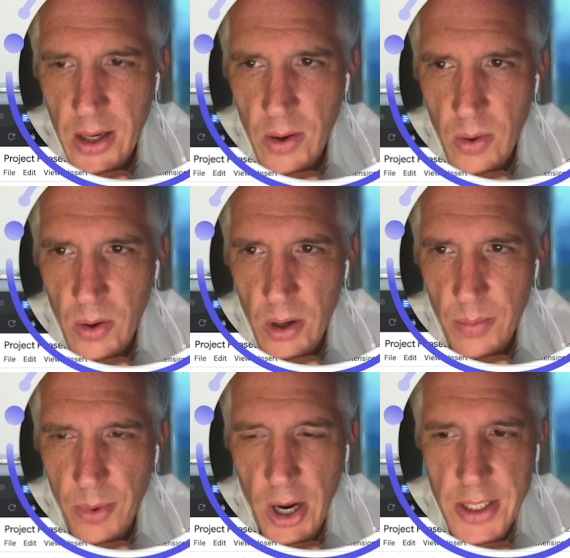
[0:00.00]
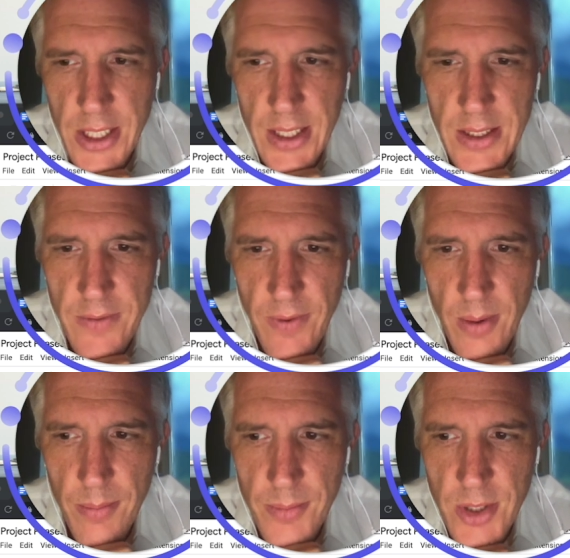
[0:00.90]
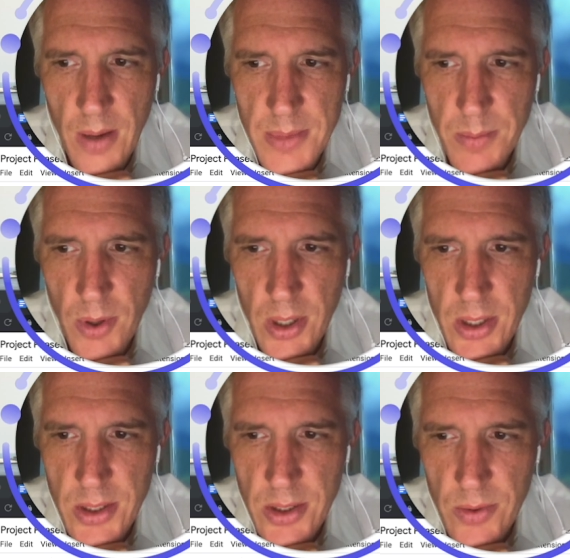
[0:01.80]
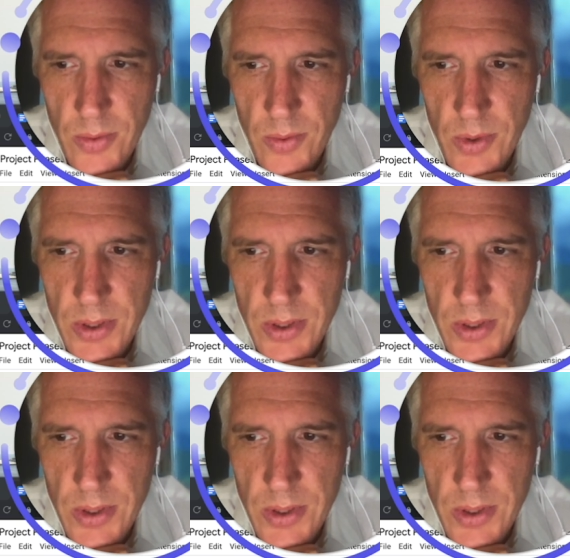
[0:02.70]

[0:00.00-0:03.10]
or projects from Tom's book to